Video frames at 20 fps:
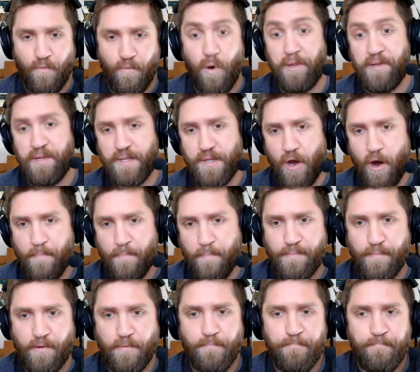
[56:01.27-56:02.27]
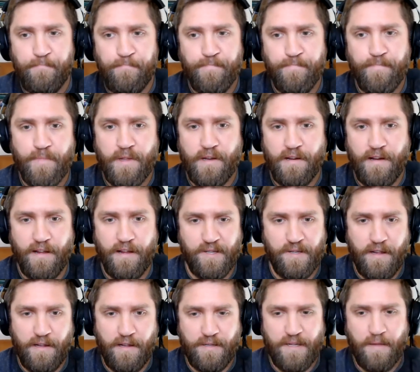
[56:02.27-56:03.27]
what is optimal. And it's,
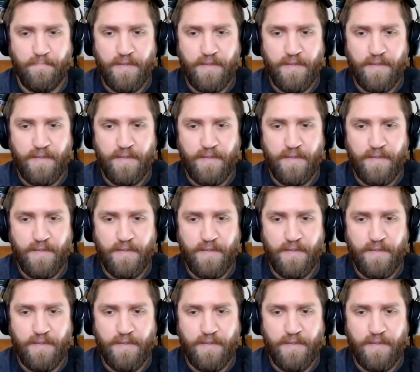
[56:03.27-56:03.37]
it's